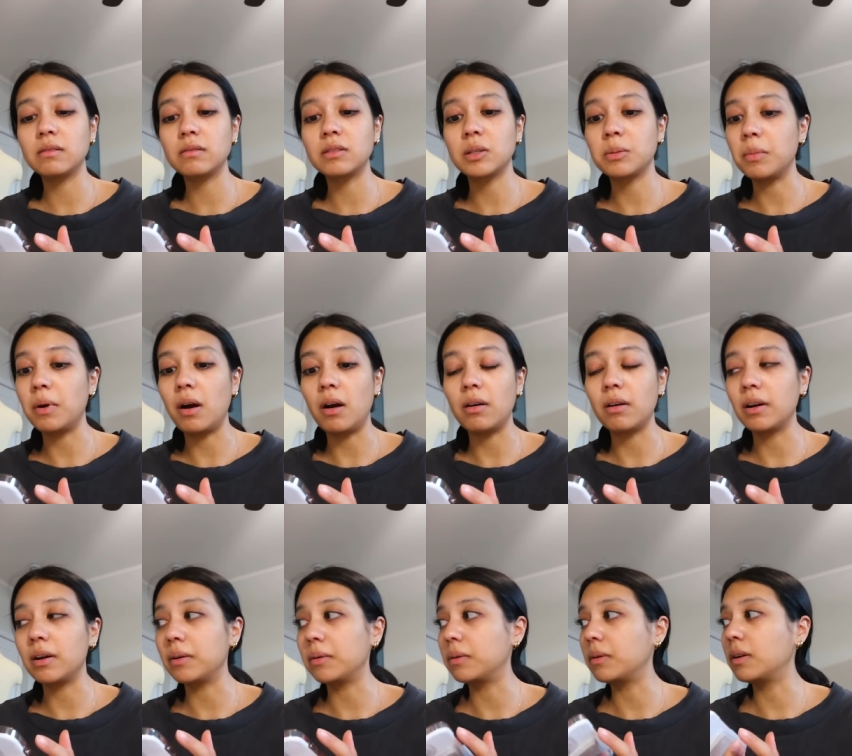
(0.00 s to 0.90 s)

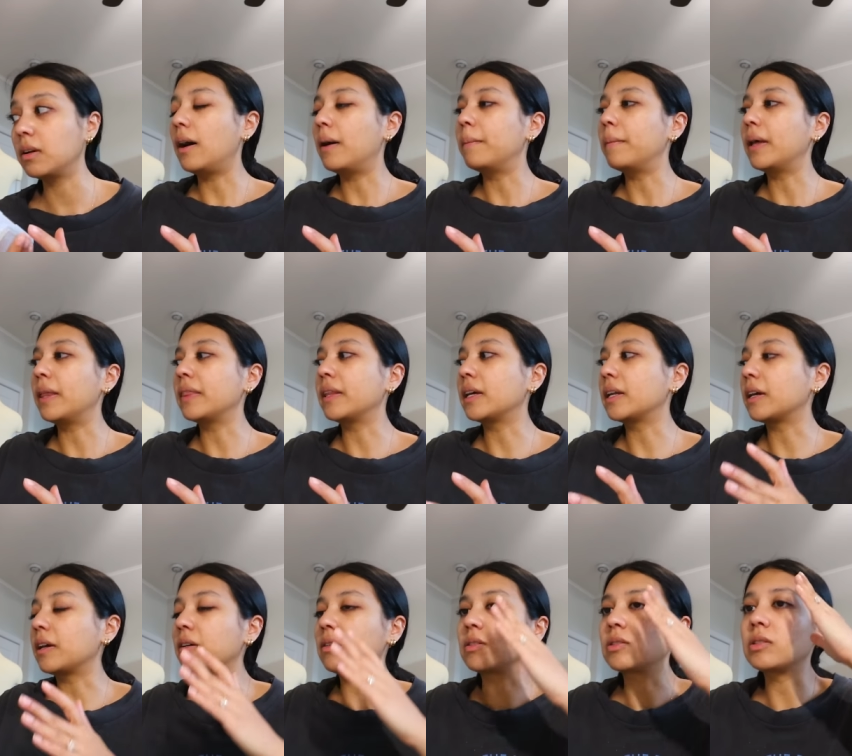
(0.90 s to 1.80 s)
tomorrow. Um, and then
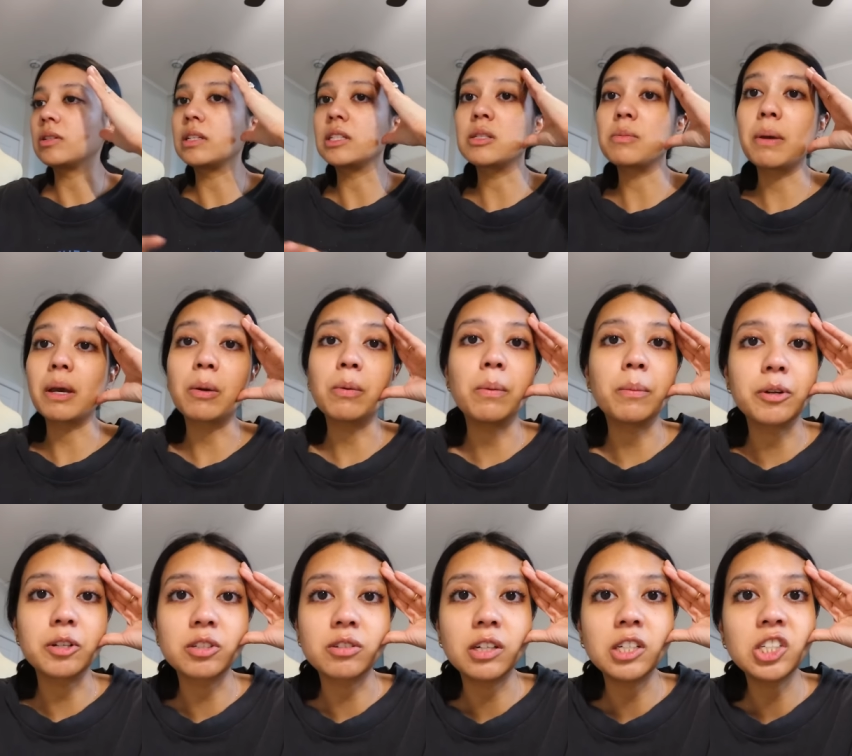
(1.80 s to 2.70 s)
I also need to make one
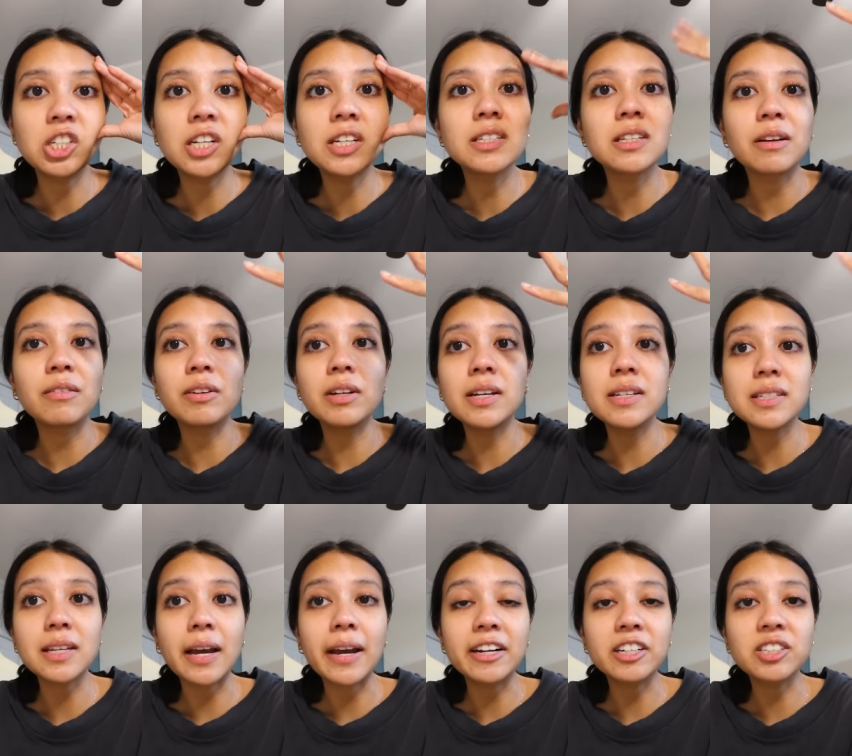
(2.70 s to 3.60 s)
more scrunchie because I
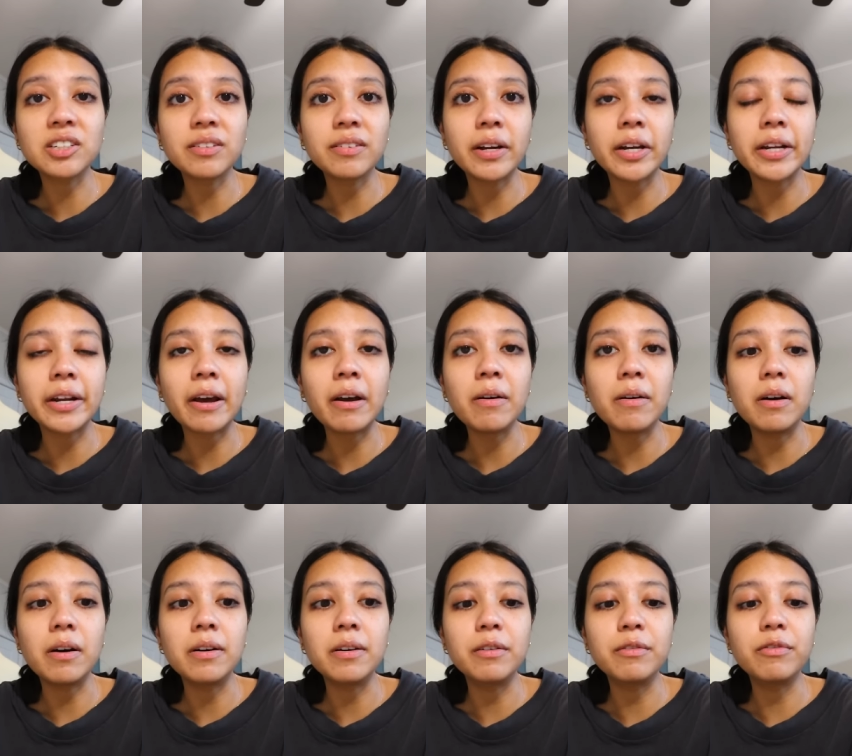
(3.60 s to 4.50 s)
realized I actually ran
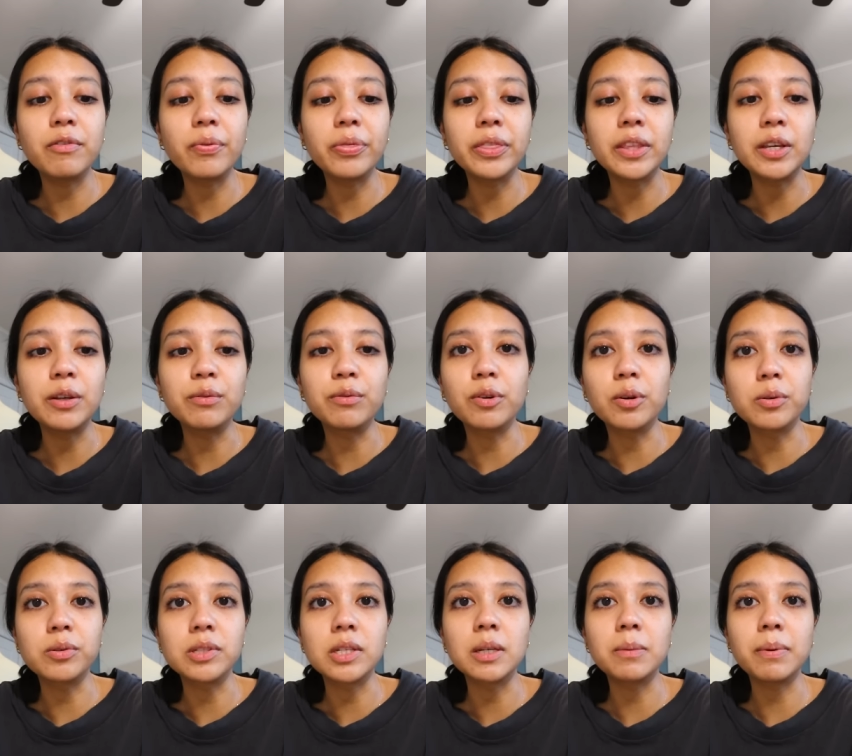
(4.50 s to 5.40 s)
out of the
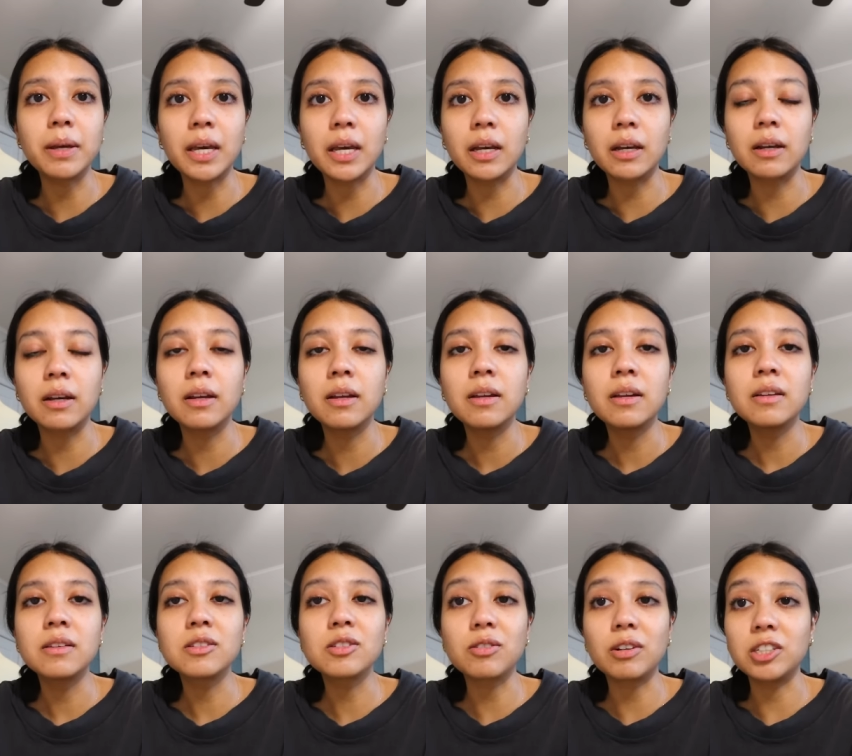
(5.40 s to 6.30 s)
rosy pink
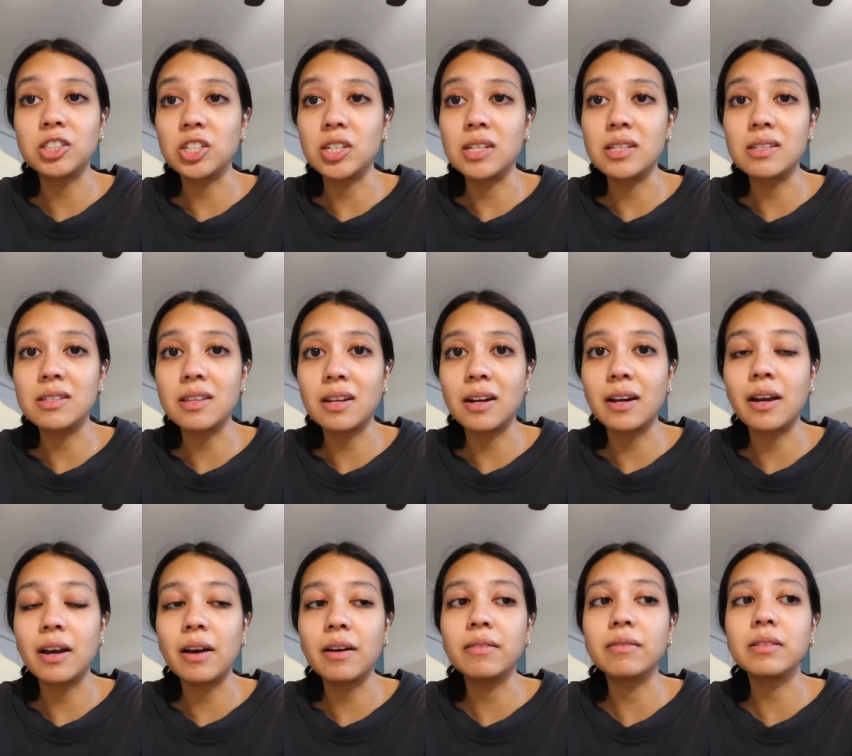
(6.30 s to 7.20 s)
scrunchies that I
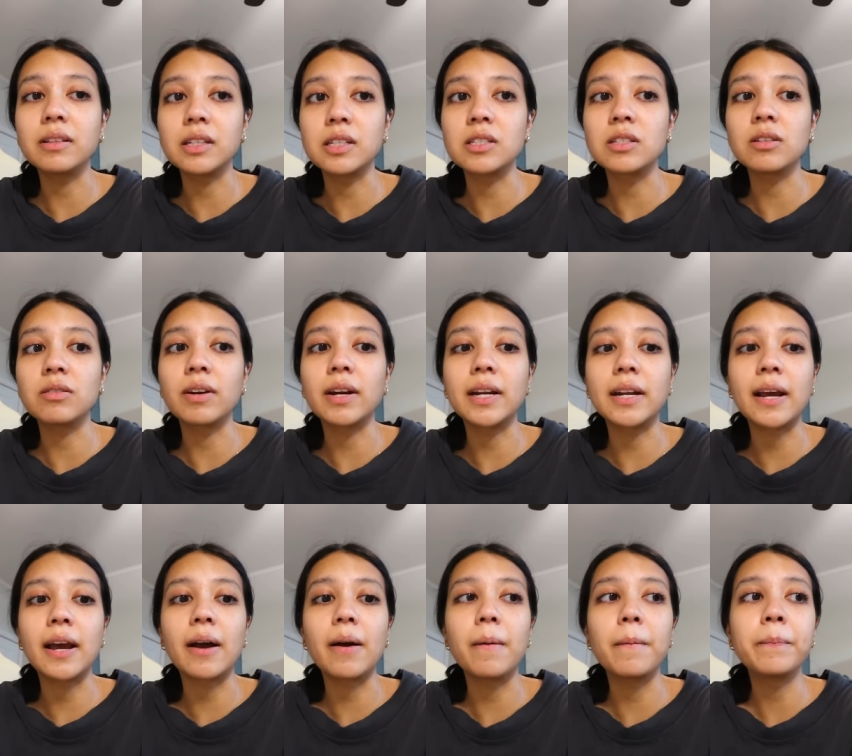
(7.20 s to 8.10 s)
have listed right
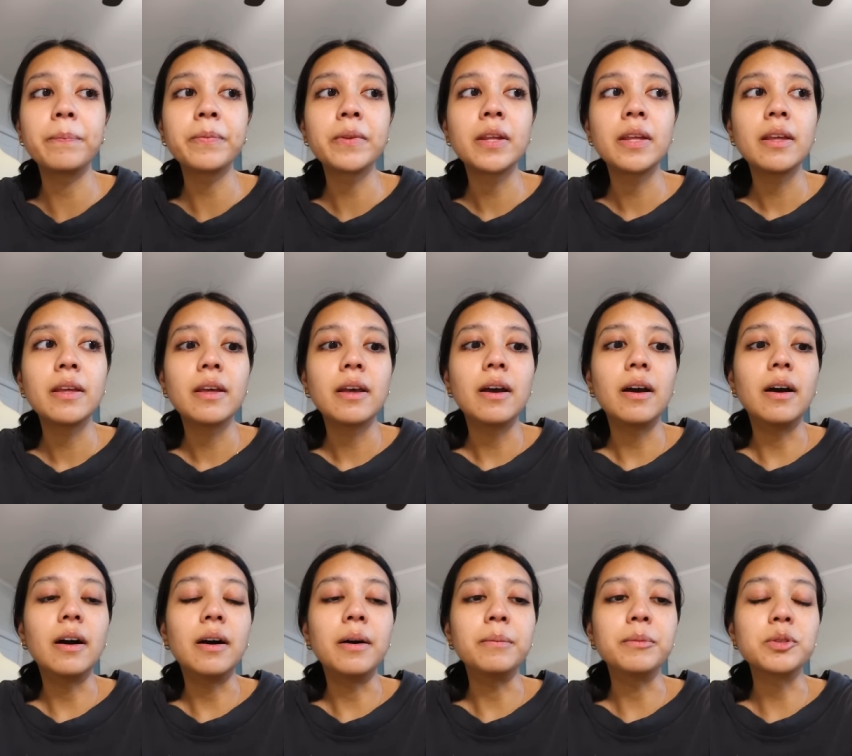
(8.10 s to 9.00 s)
now.
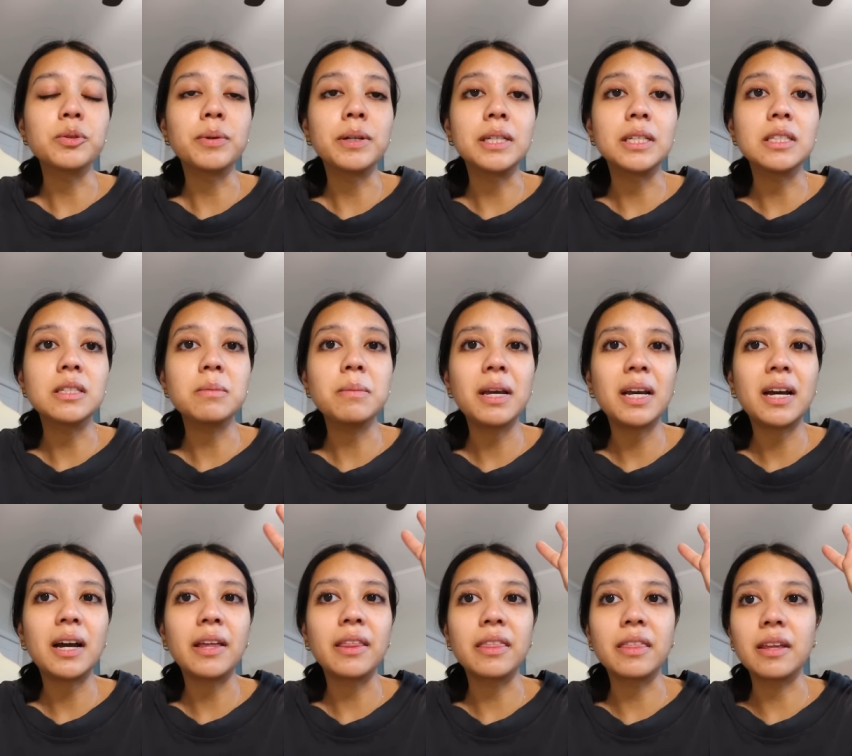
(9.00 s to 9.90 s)
Um, so I need to
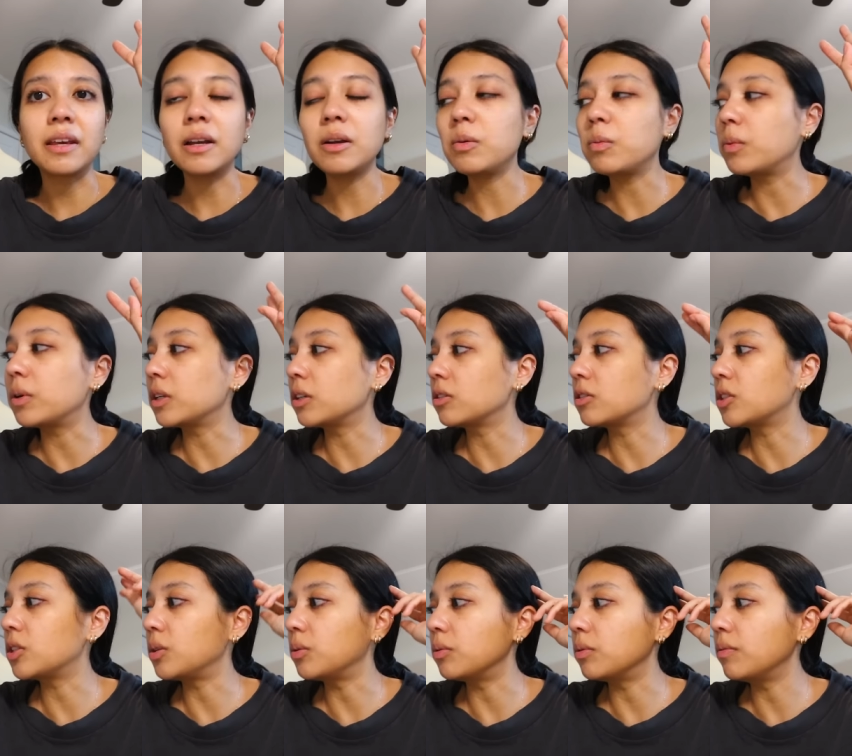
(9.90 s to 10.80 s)
make, I think, one or
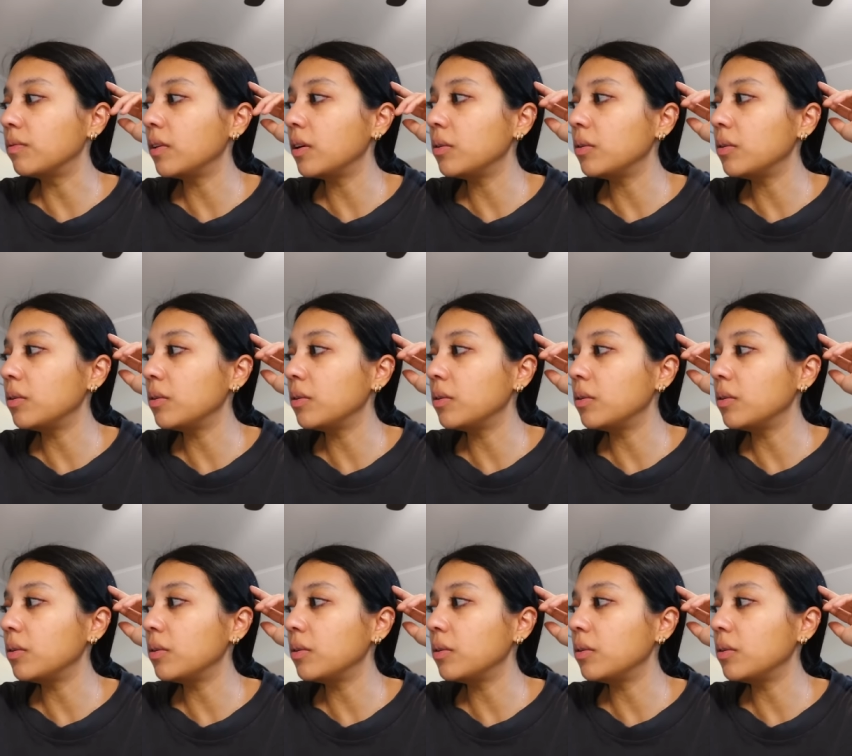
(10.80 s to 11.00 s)
two of